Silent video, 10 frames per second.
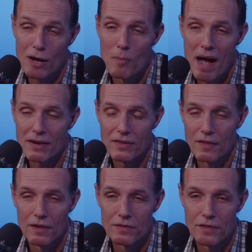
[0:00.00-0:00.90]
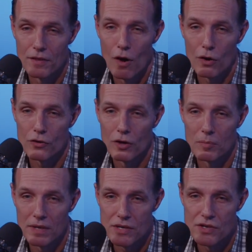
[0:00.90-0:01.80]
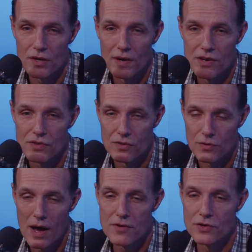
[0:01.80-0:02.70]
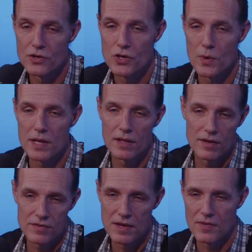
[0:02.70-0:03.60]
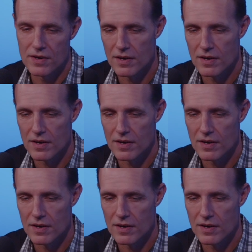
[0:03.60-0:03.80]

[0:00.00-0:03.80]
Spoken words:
go back to the long-term lead generation. So as you're doing this, even